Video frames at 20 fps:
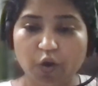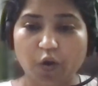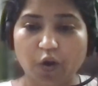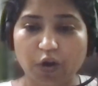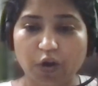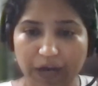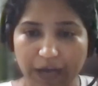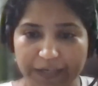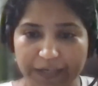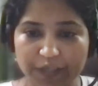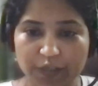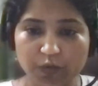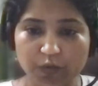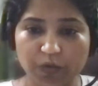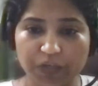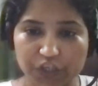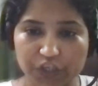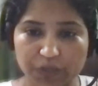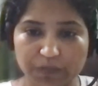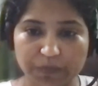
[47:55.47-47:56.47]
or
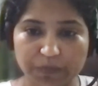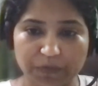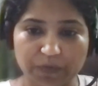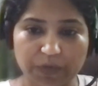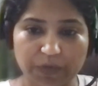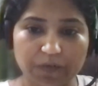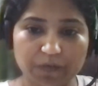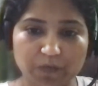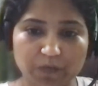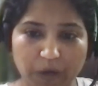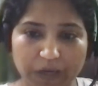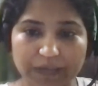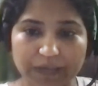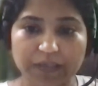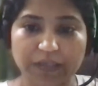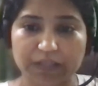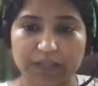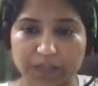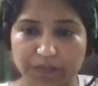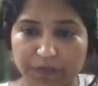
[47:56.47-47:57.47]
isolation between one
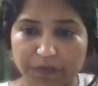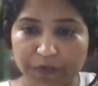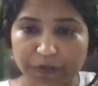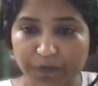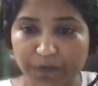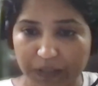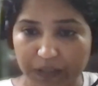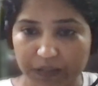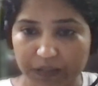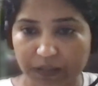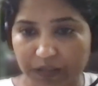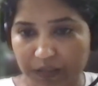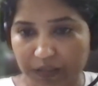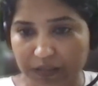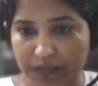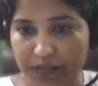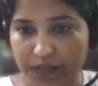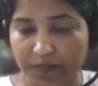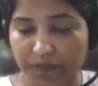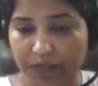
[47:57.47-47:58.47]
customer to another
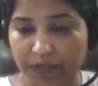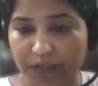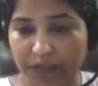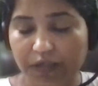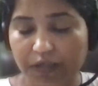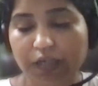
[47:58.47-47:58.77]
customer.